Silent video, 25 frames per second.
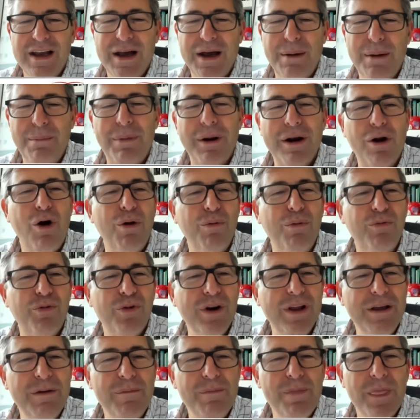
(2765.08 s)
uh, but
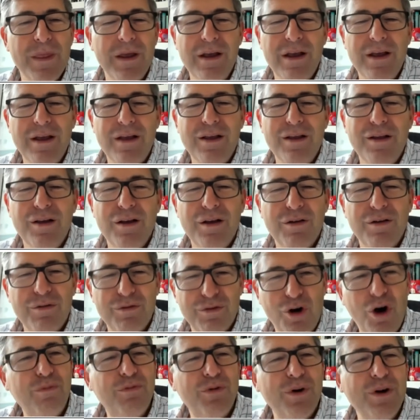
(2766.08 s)
hopefully,
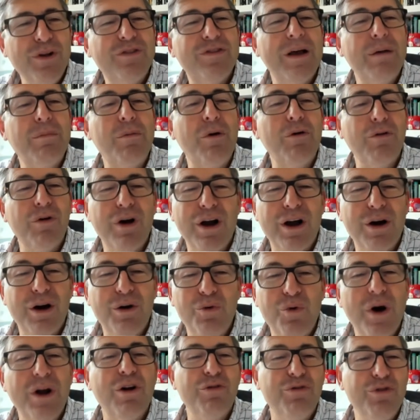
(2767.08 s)
hopefully some of, uh,
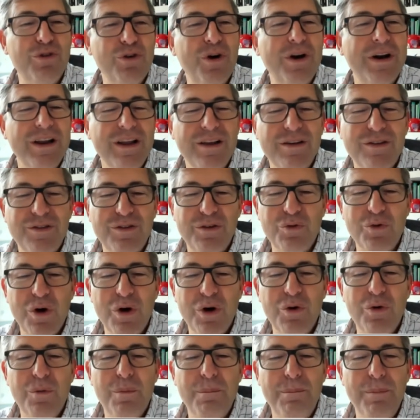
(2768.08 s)
one of you at least
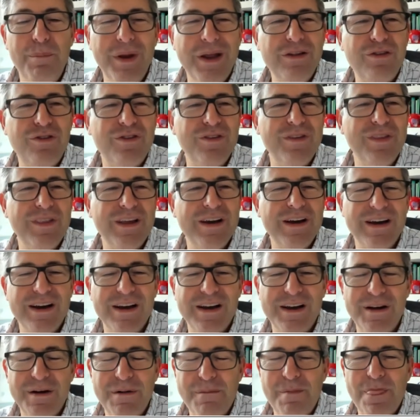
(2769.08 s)
will beat
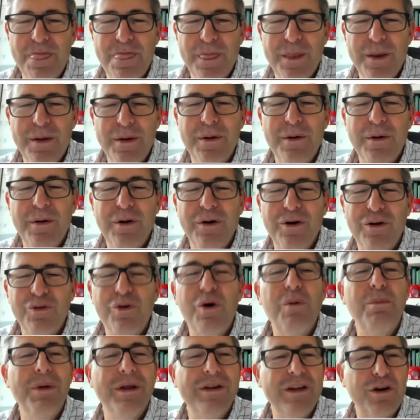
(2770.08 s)
the
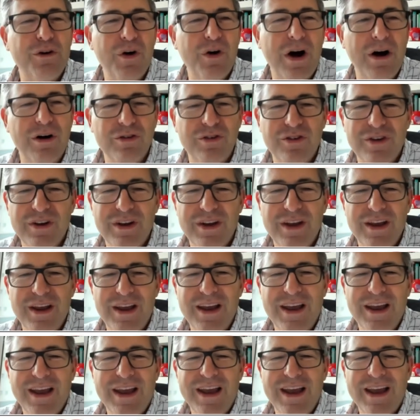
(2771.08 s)
will beat the crowd.
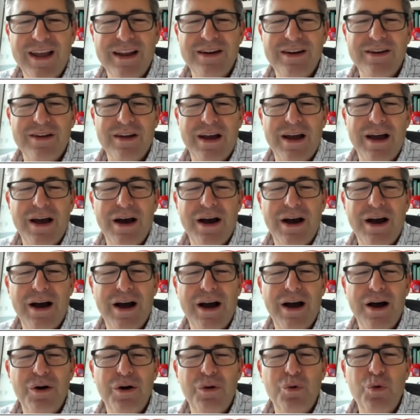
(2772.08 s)
And
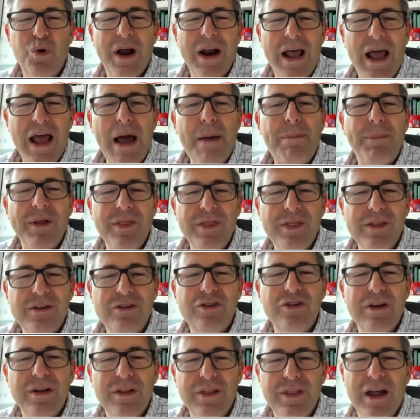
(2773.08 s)
uh, what
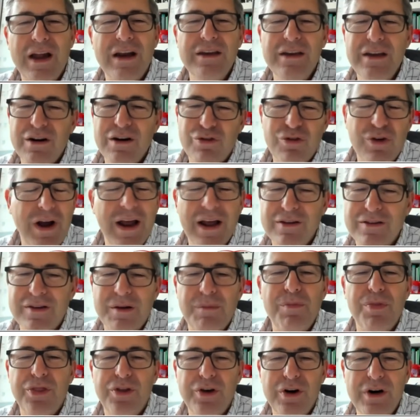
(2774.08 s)
happened that year, so I had
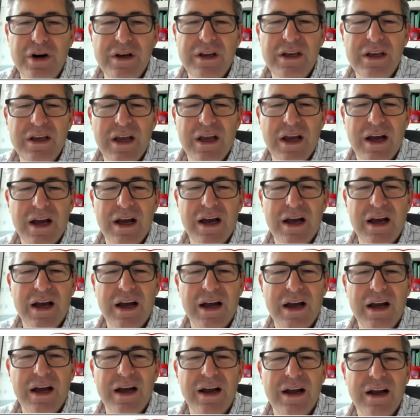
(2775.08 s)
some 30
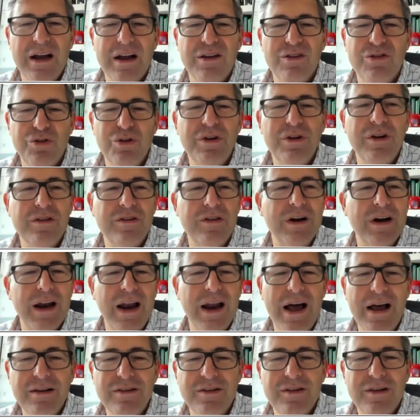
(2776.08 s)
uh, students in
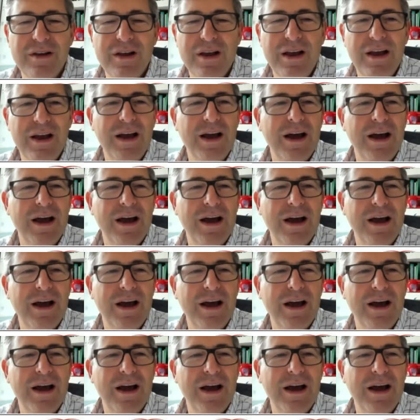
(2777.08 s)
class.